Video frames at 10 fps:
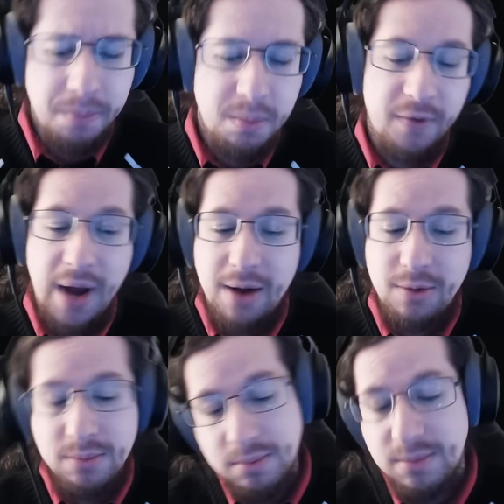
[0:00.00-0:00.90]
but for
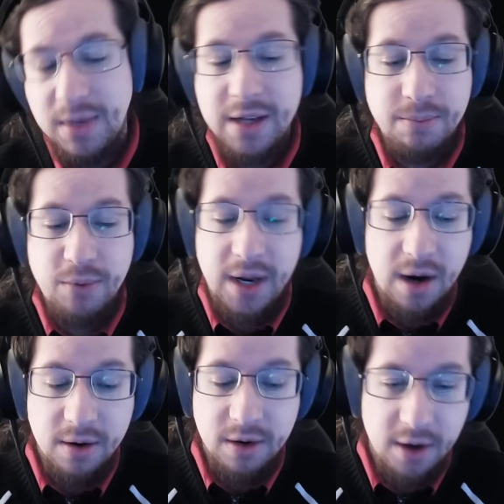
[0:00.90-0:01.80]
now, it's pretty
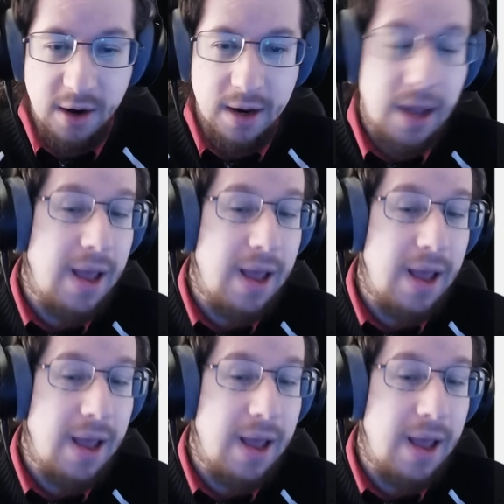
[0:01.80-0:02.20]
darn good.